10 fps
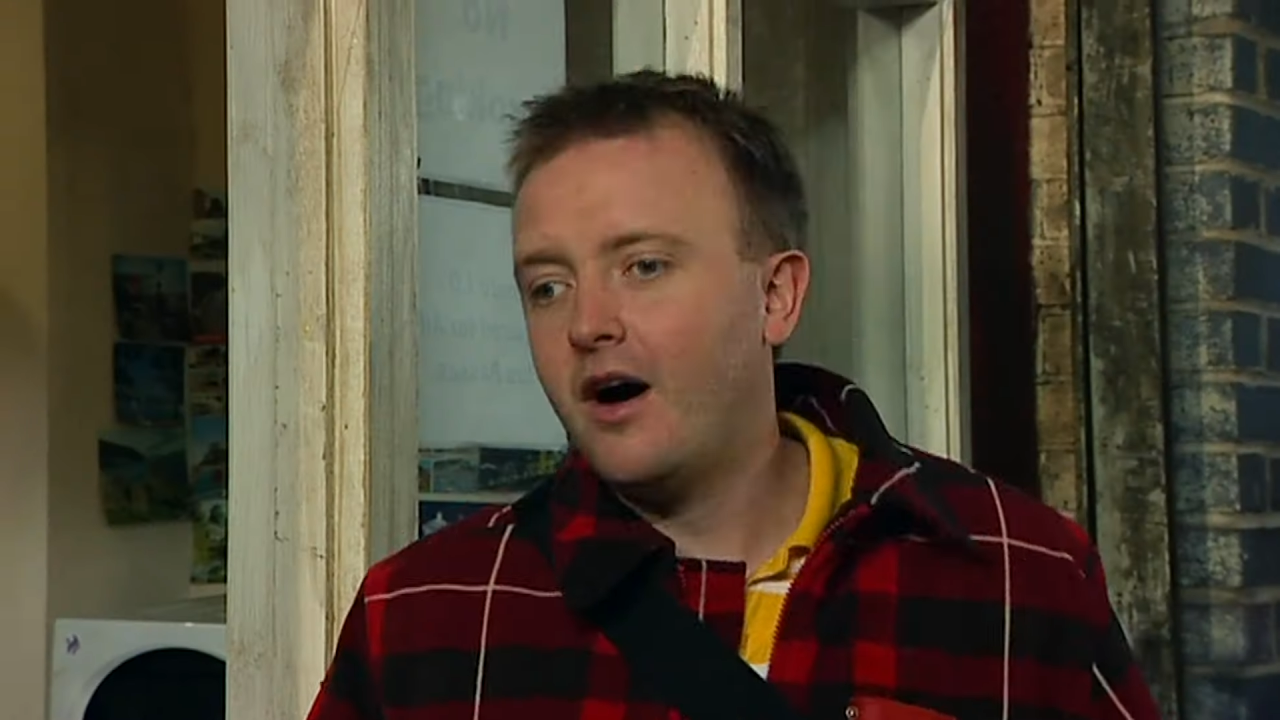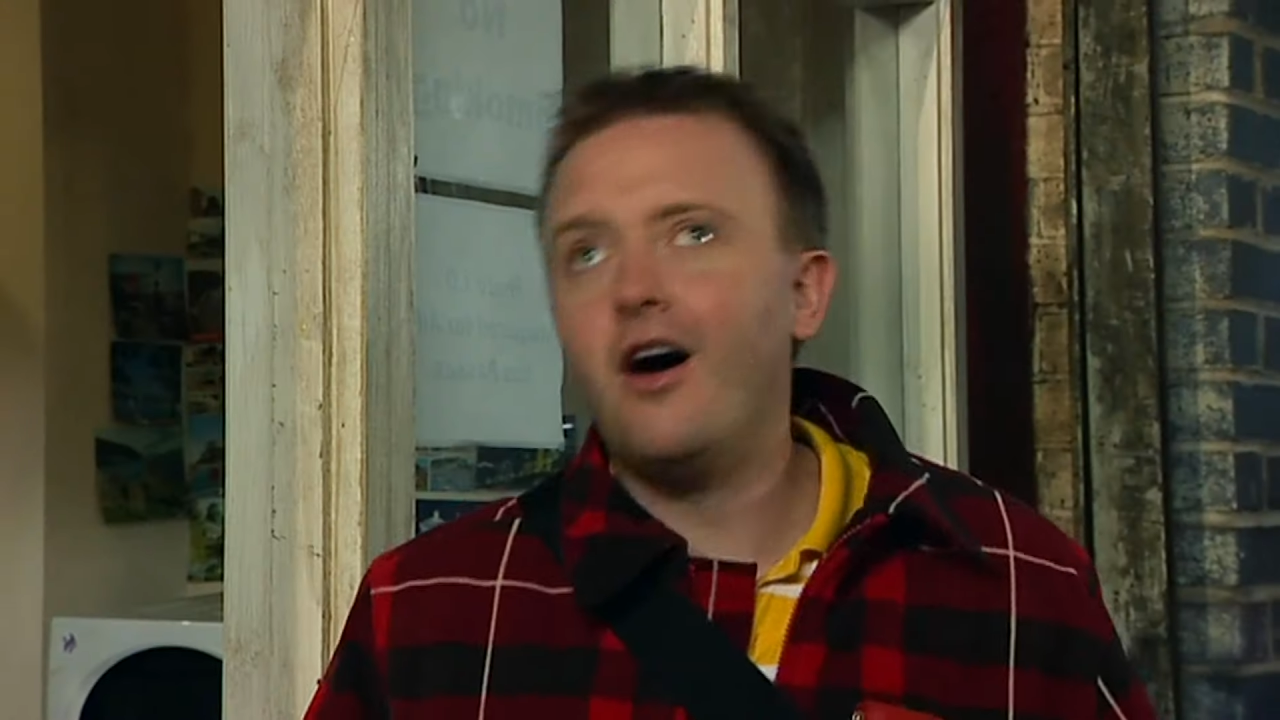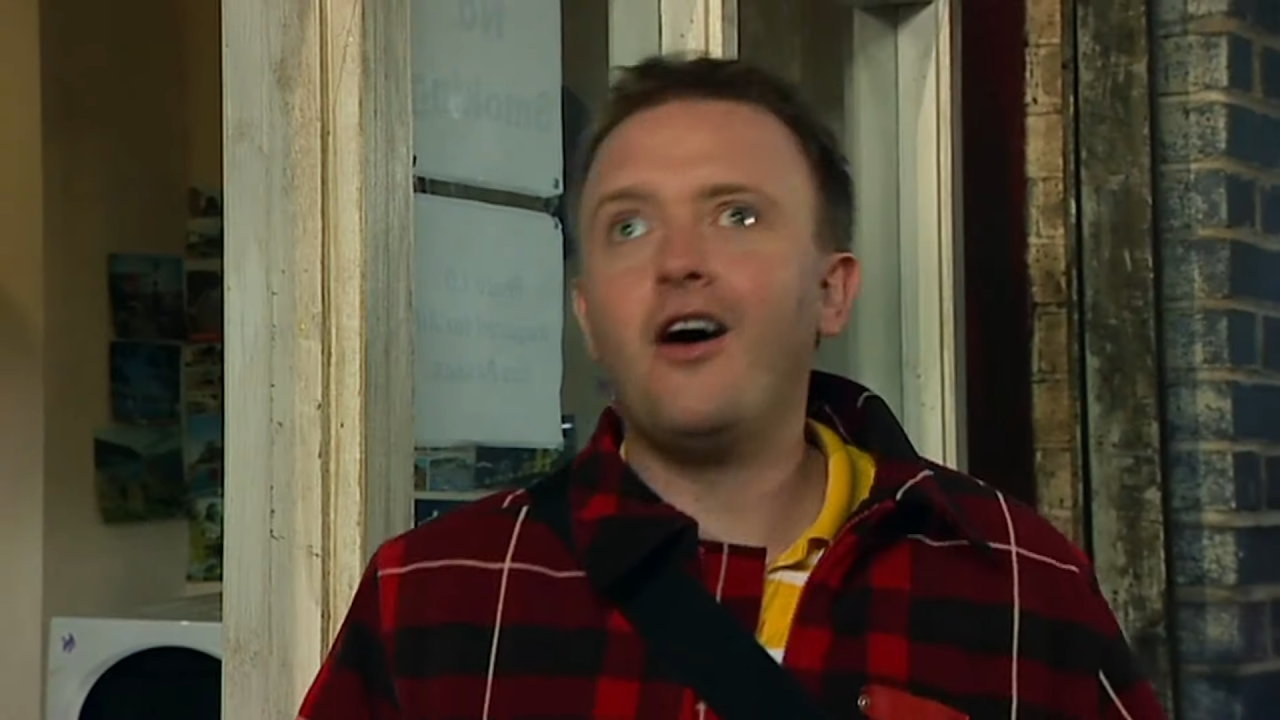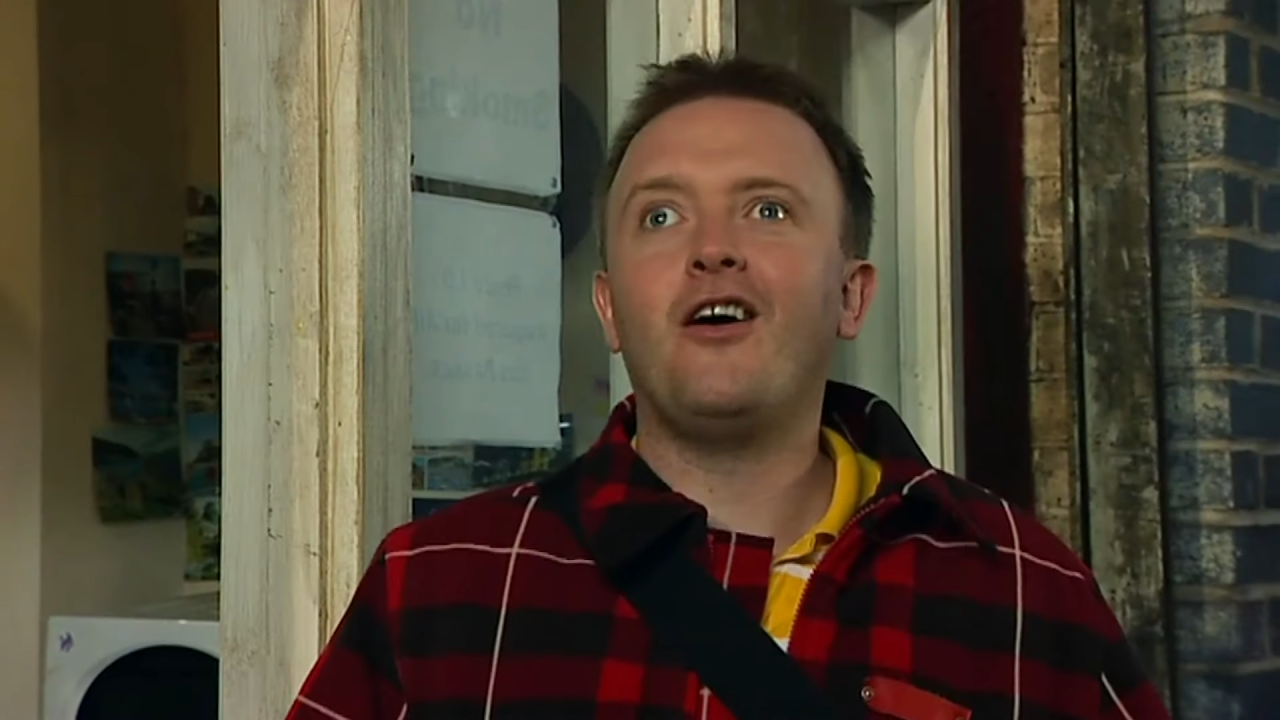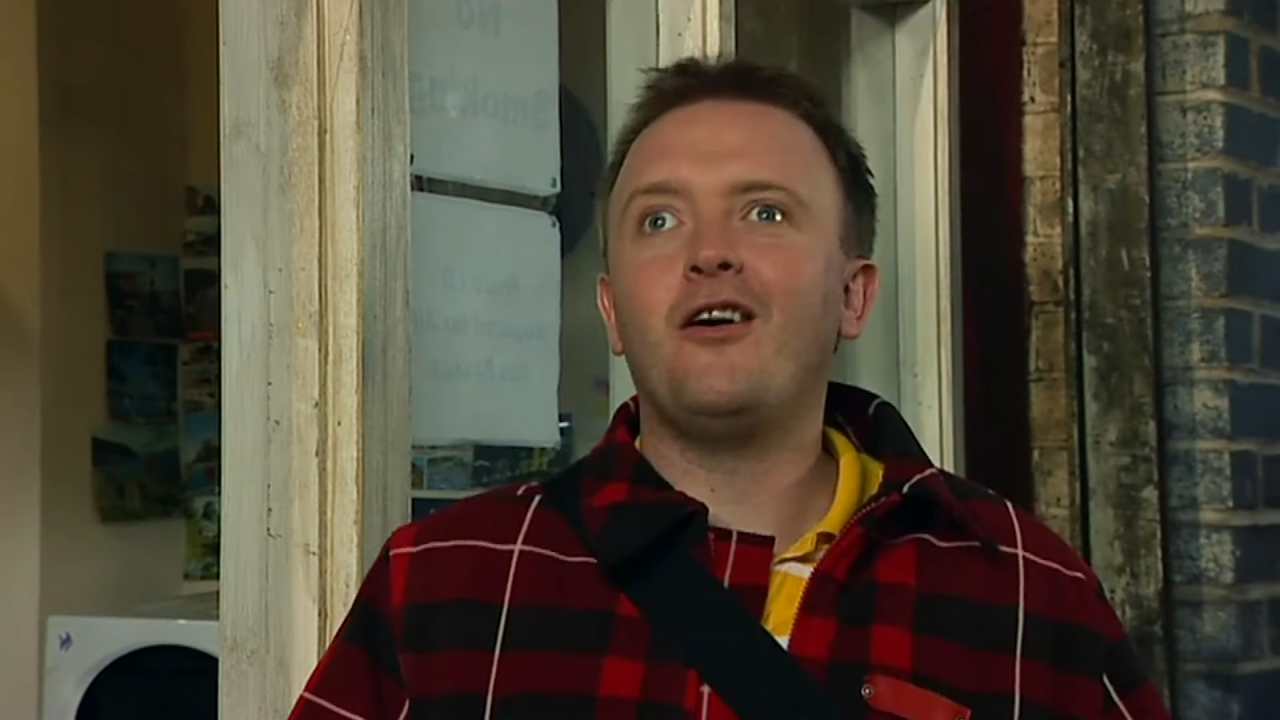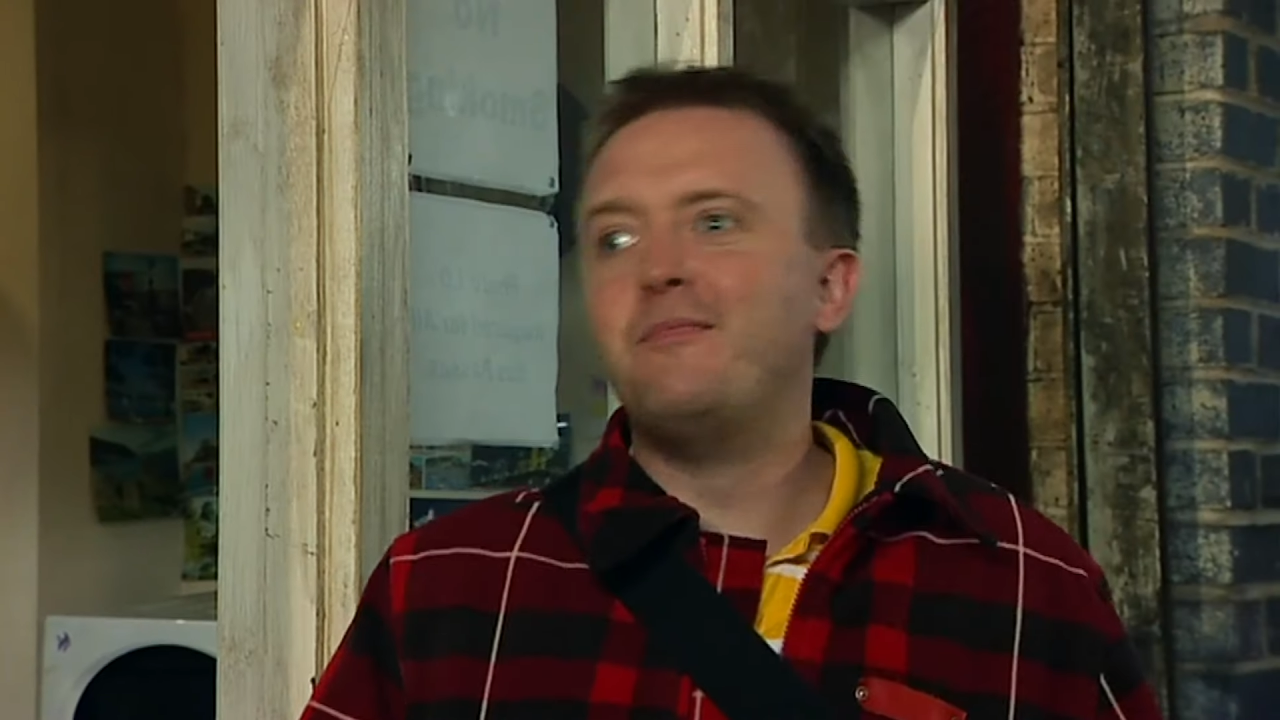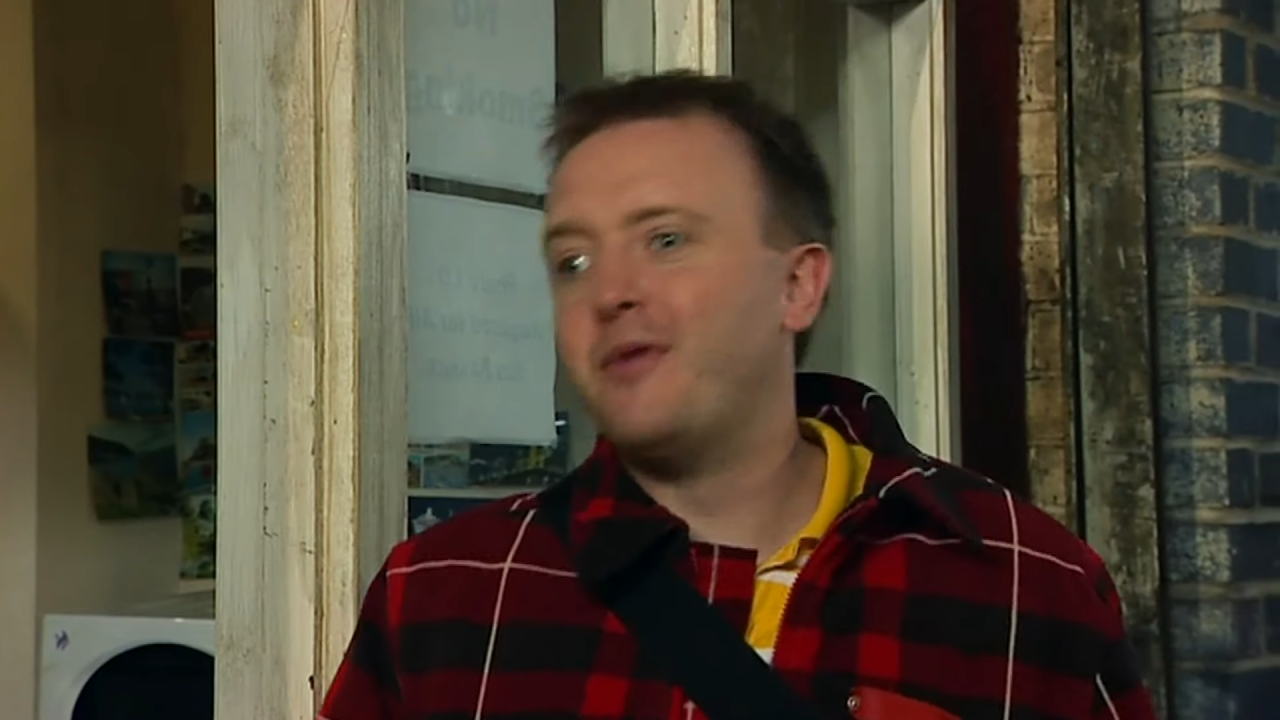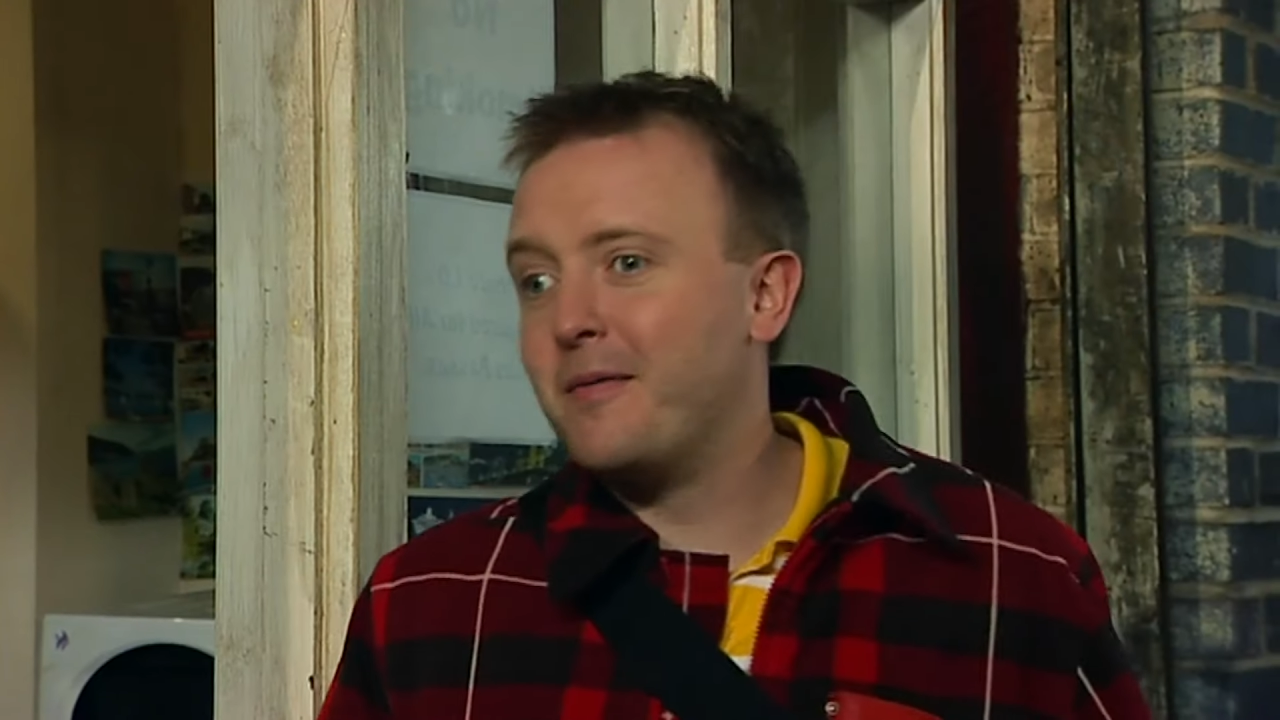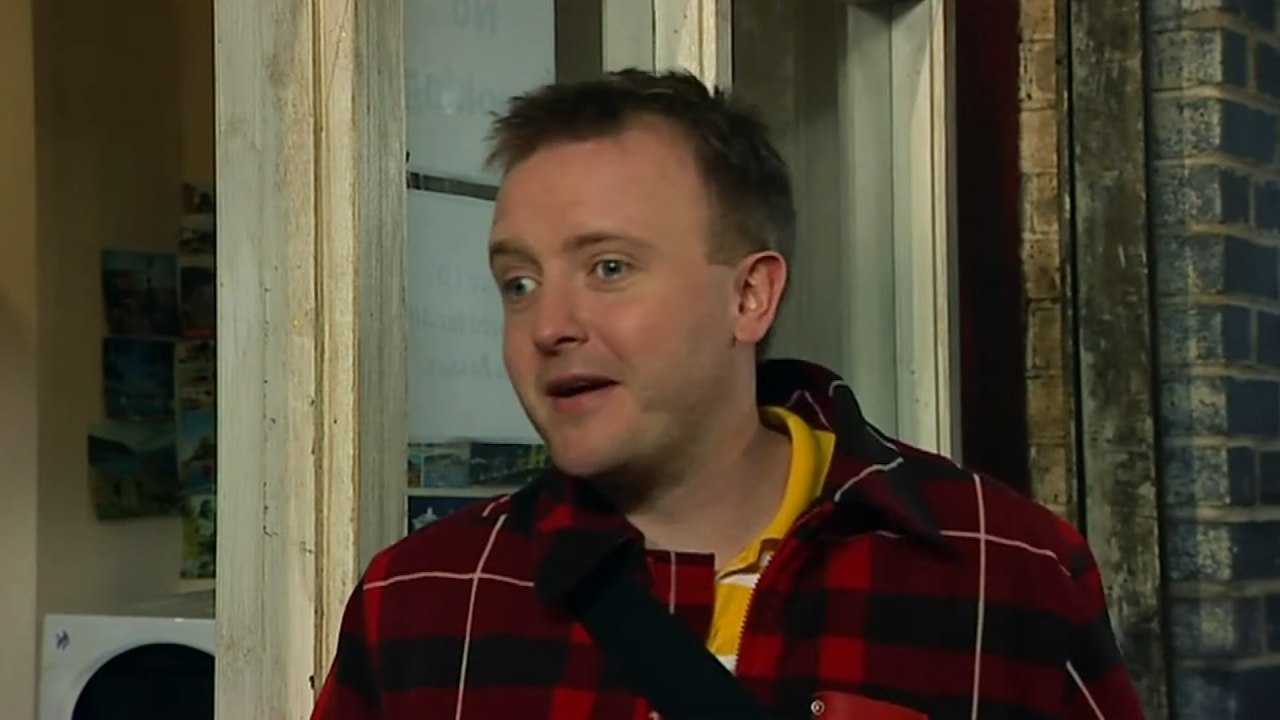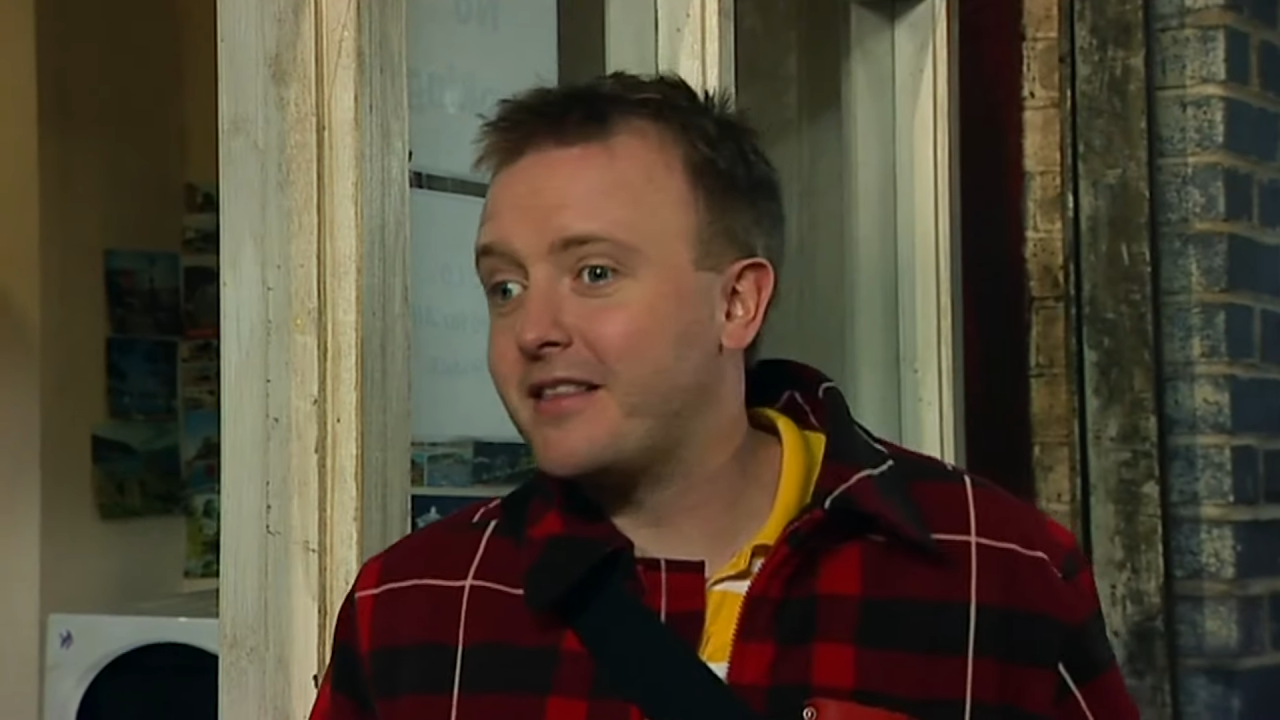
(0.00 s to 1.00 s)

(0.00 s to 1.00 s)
Oh, Bobby,